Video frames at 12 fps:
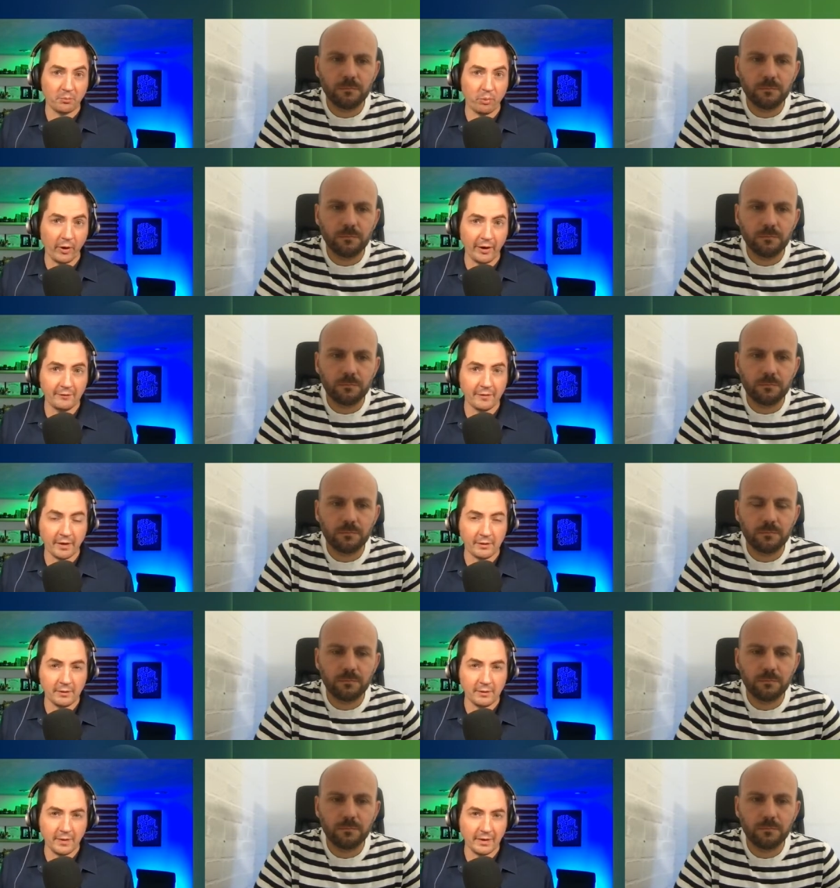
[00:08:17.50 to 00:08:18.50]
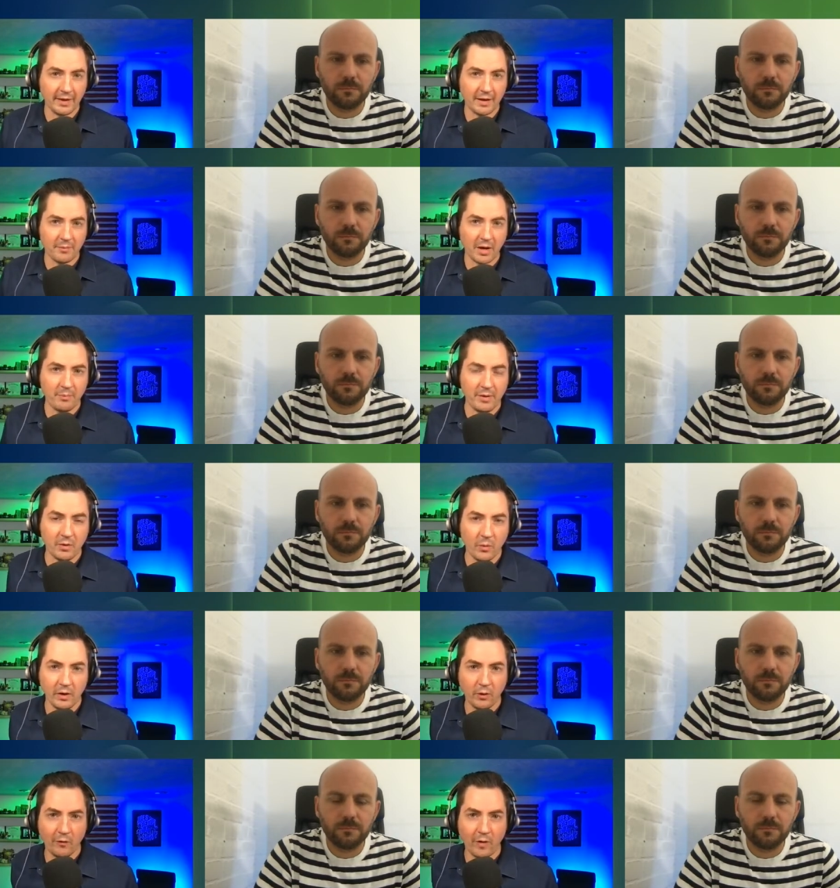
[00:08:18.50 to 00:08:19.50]
Speaker 1: the brand value. Do you think that might be a
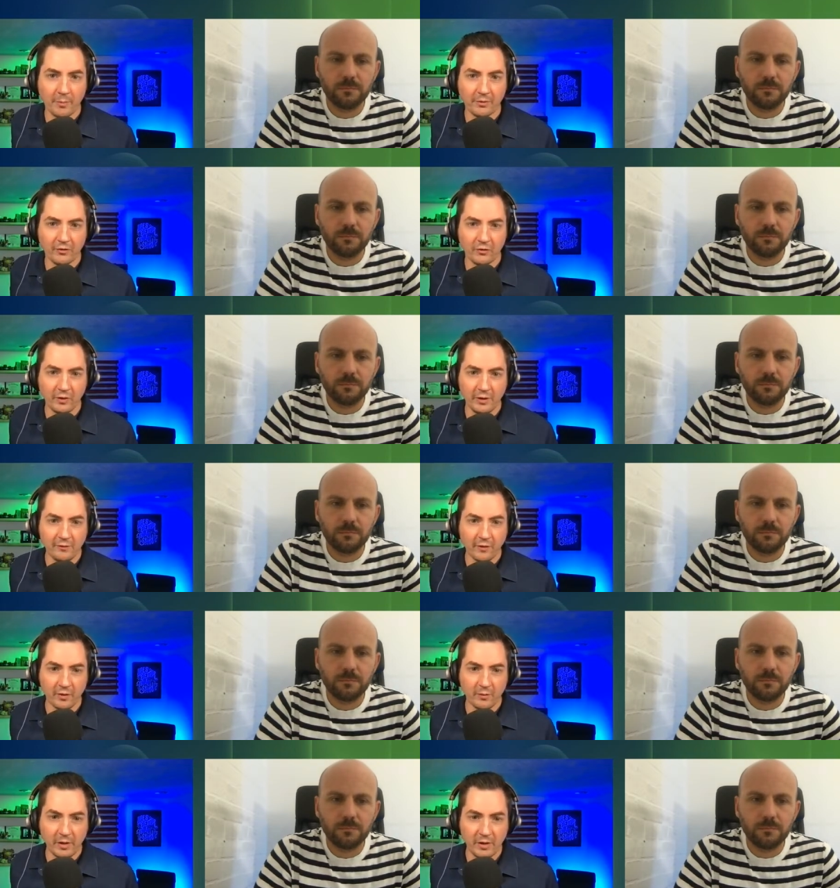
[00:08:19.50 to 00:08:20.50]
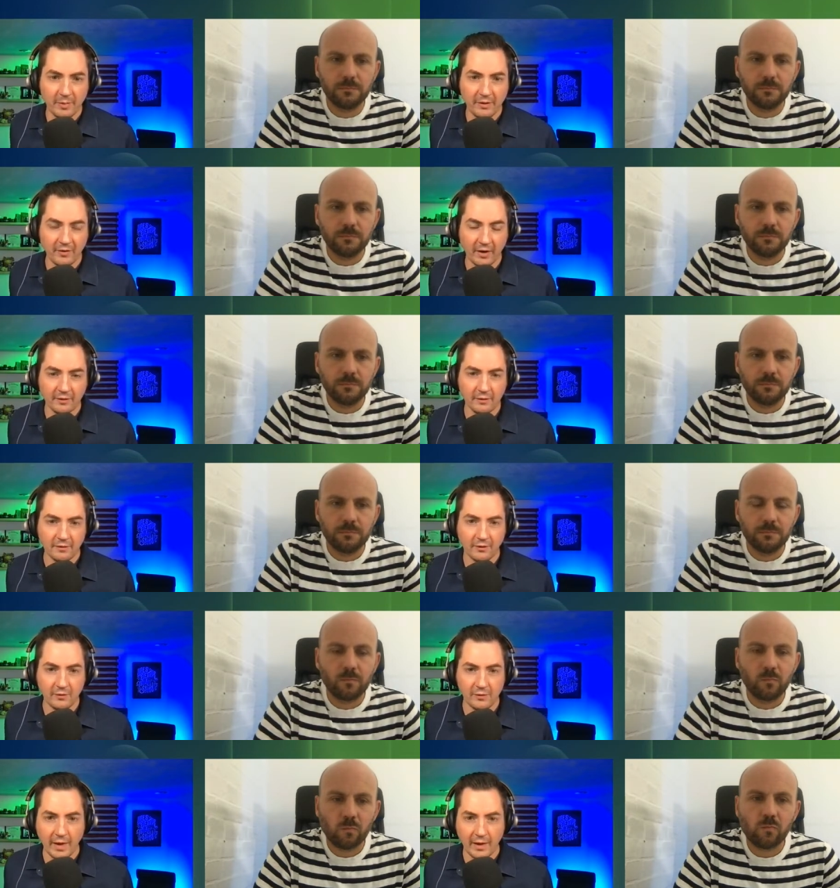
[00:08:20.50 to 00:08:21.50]
window of opportunity for the B2B sector to
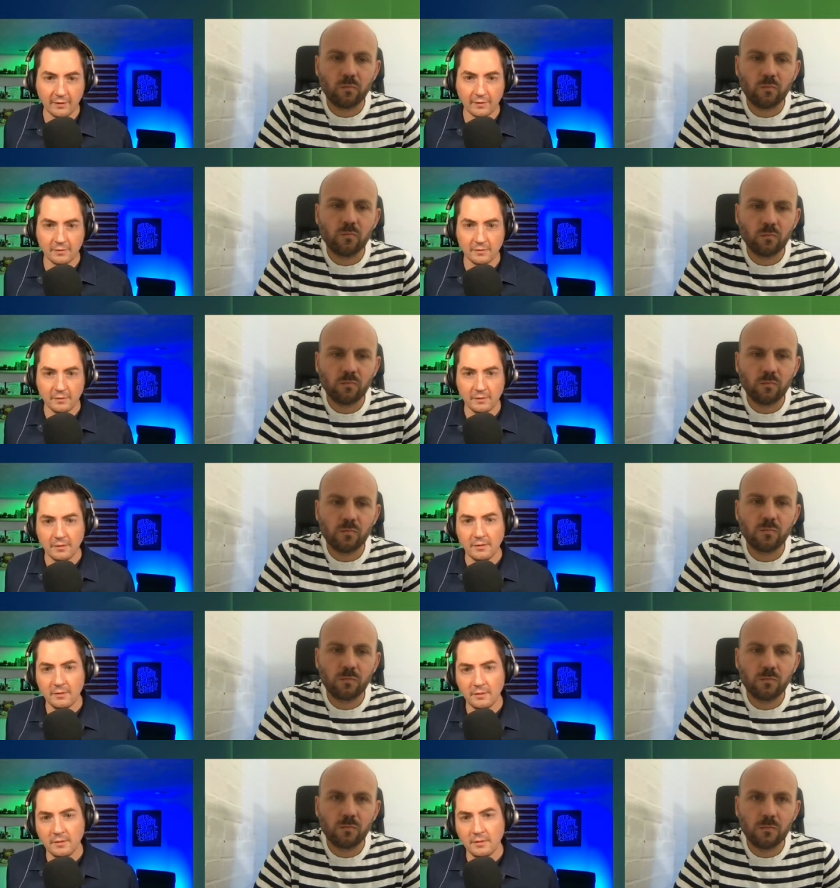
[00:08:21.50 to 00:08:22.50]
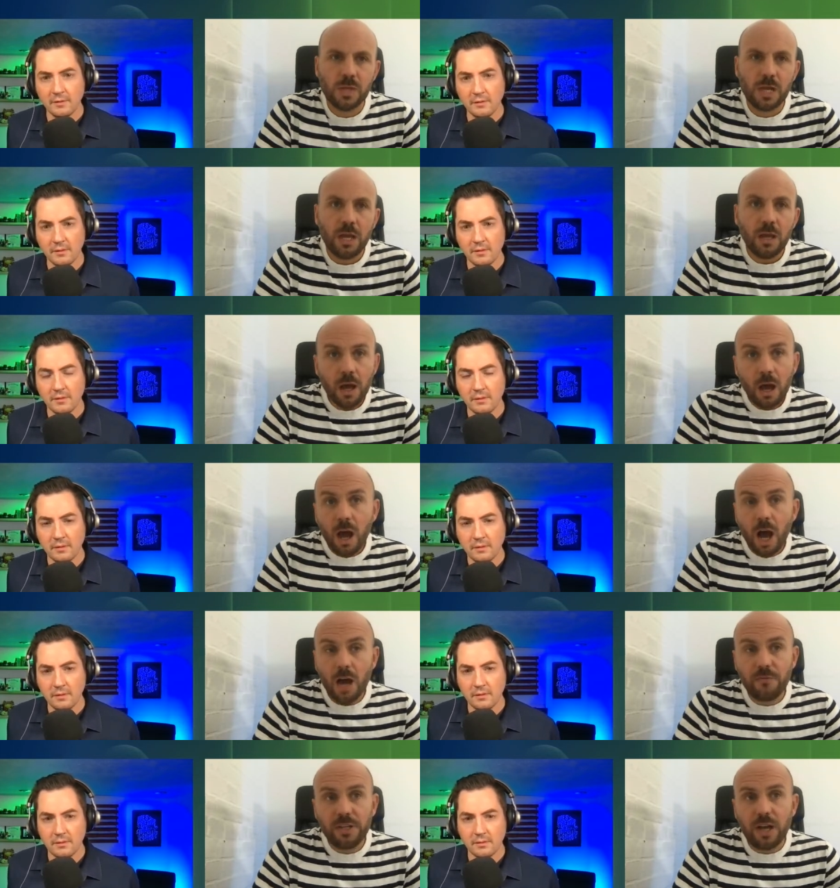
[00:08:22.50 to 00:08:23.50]
do that? Or
Speaker 2: I
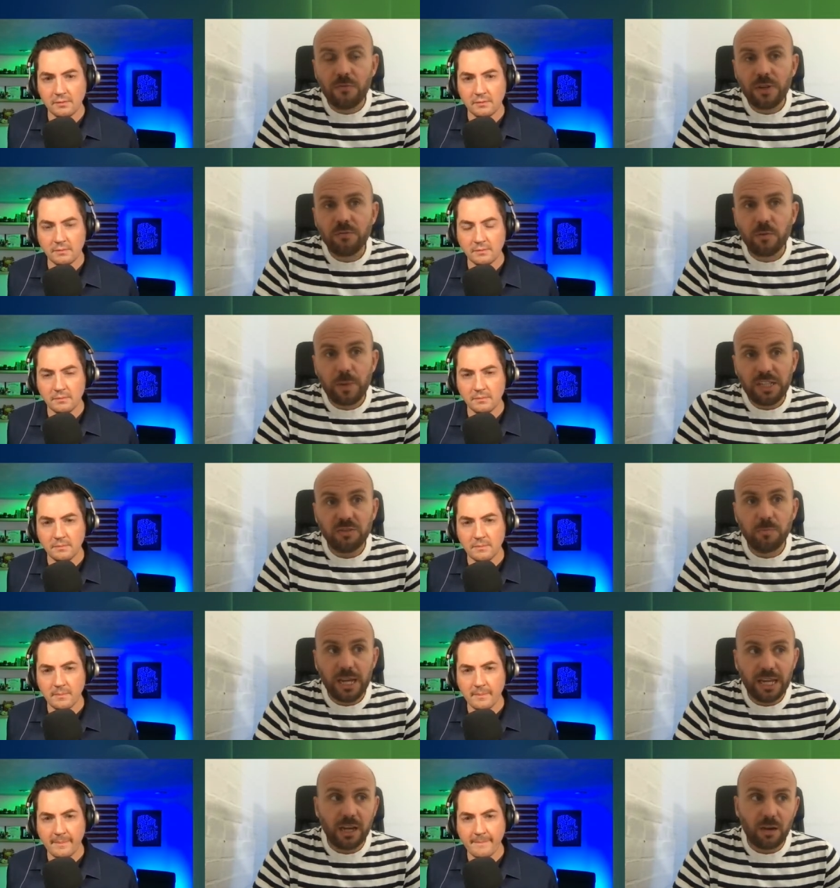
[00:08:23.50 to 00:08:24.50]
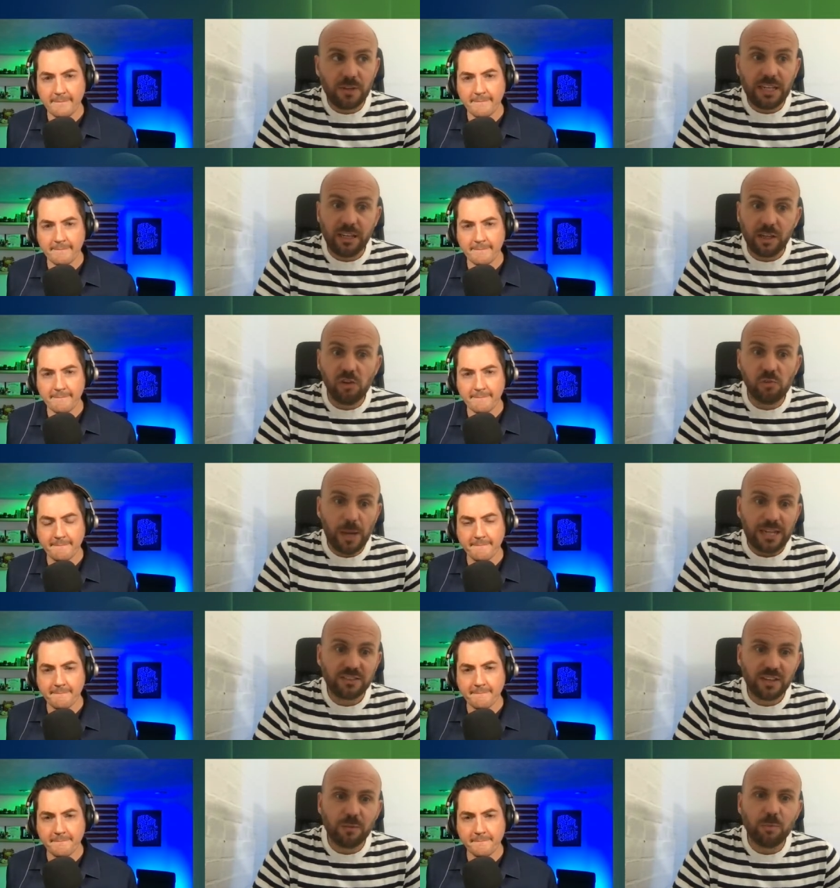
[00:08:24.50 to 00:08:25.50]
think for B2B, I think it goes back to
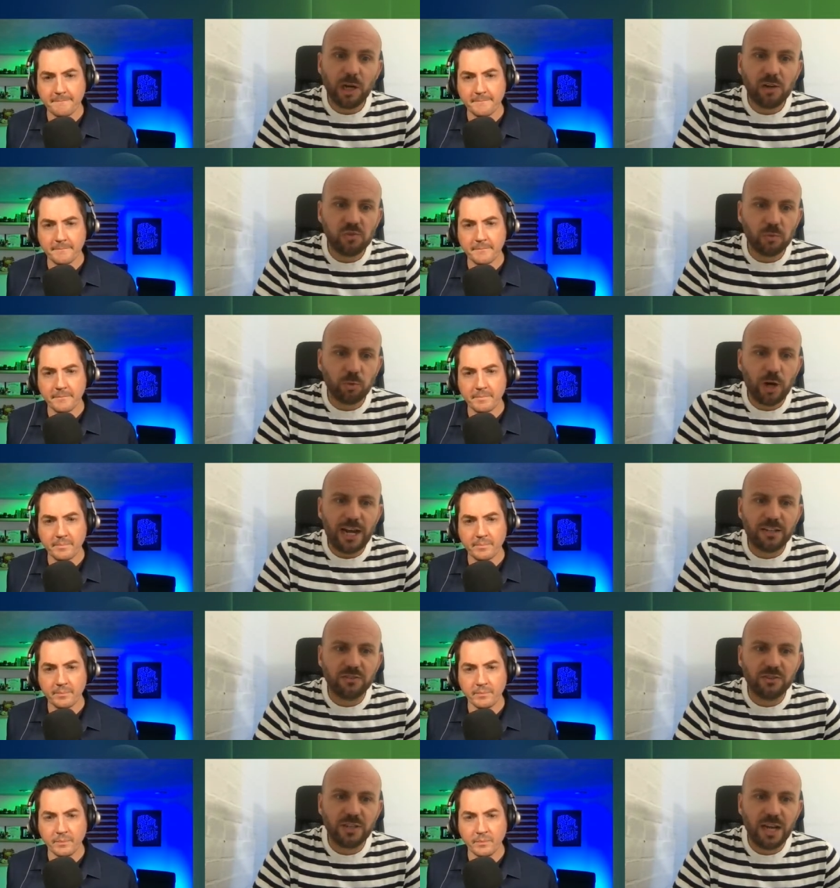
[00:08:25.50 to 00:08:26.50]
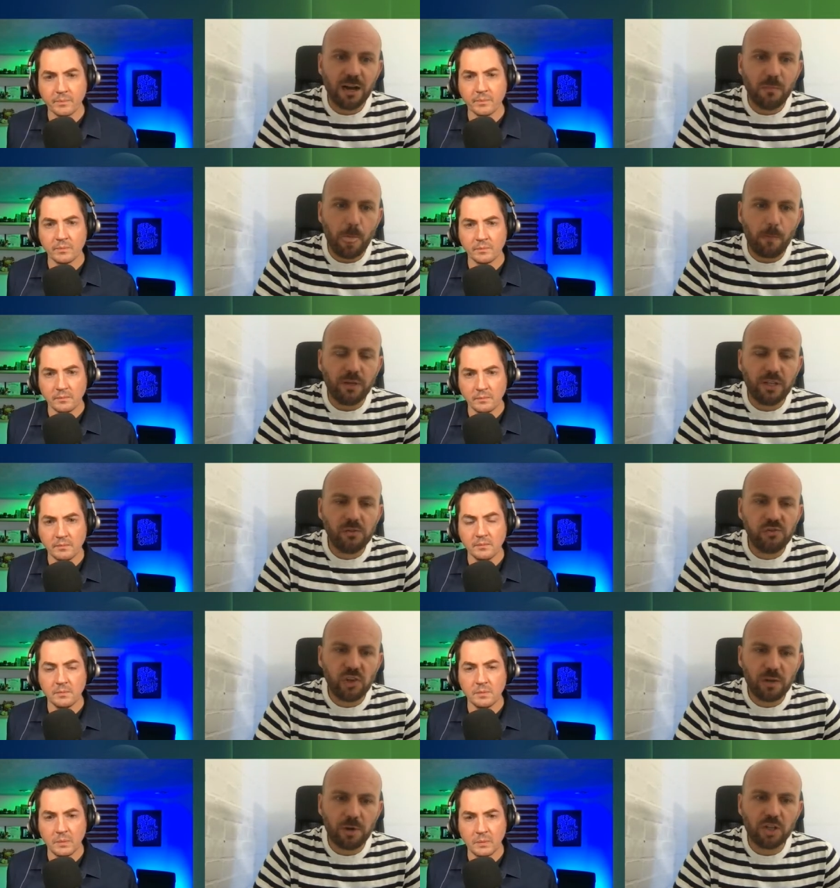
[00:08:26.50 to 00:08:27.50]
that personal brand because
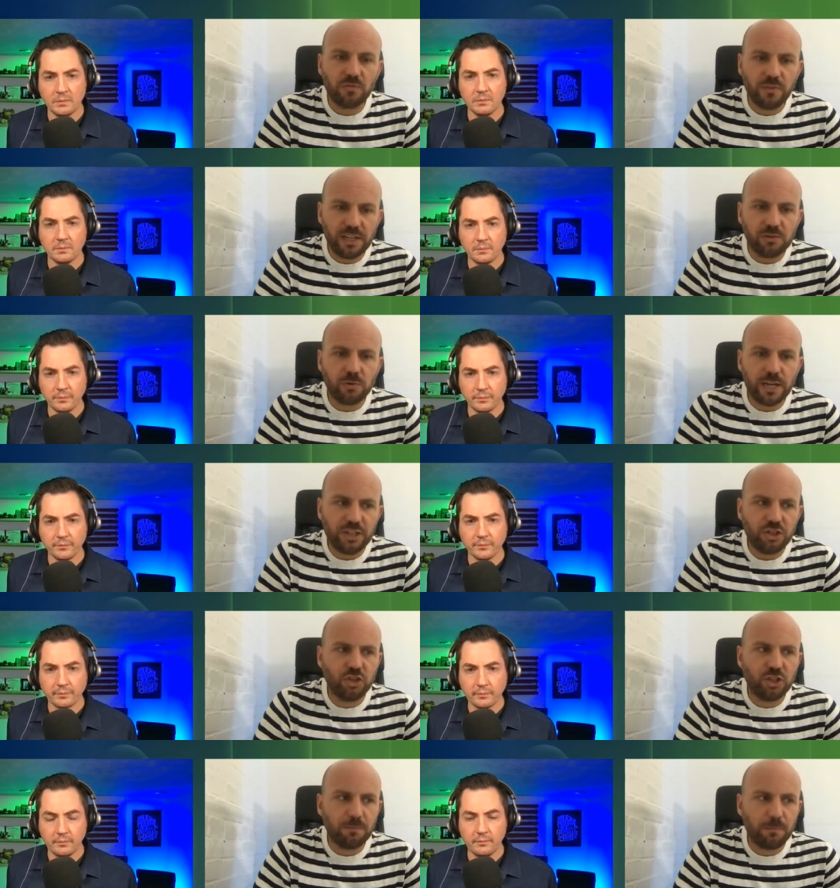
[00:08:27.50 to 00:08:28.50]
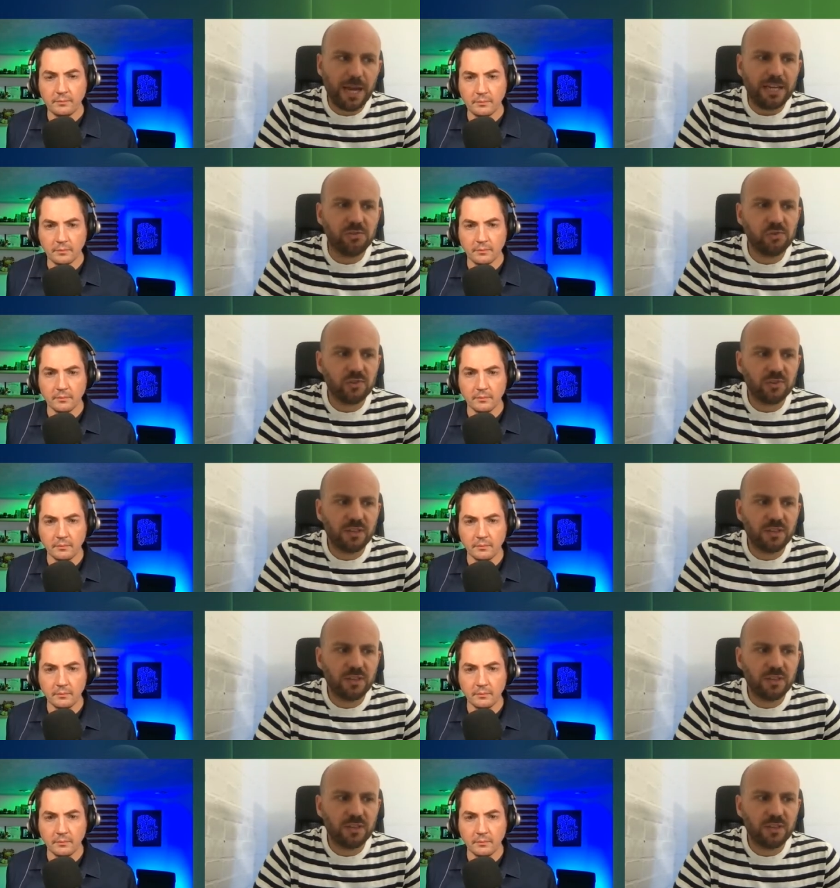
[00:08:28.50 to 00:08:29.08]
so much of it is relationship based.